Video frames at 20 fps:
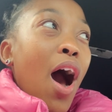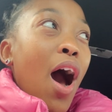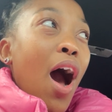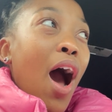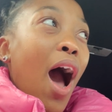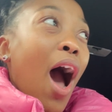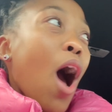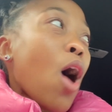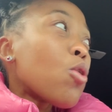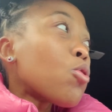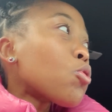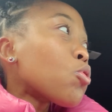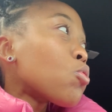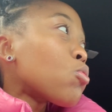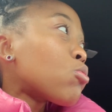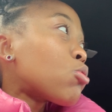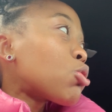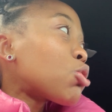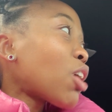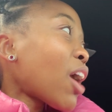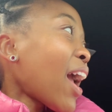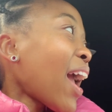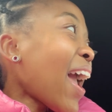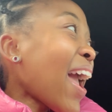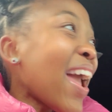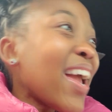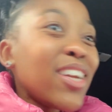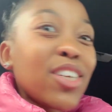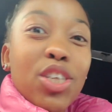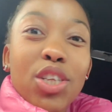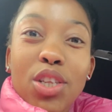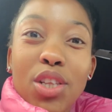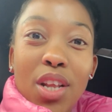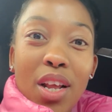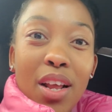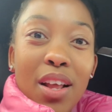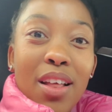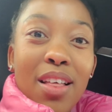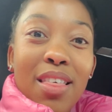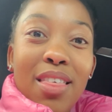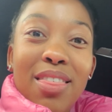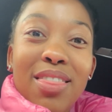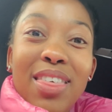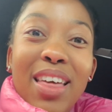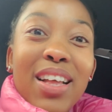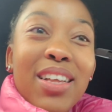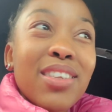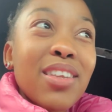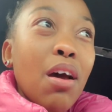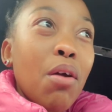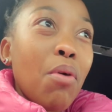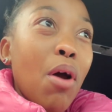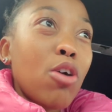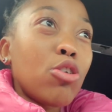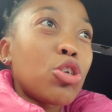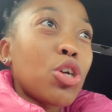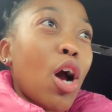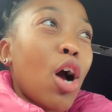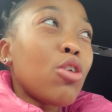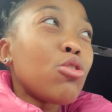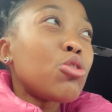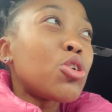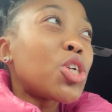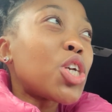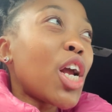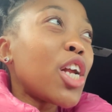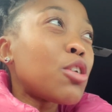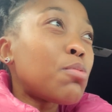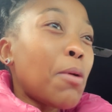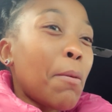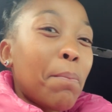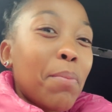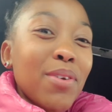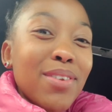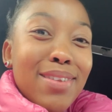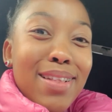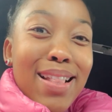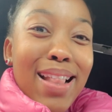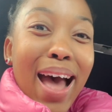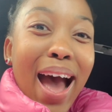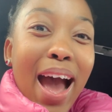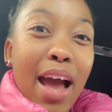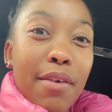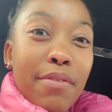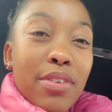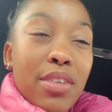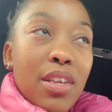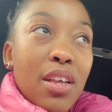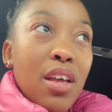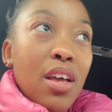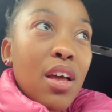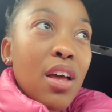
how you changed things around you, how you changed people's lives,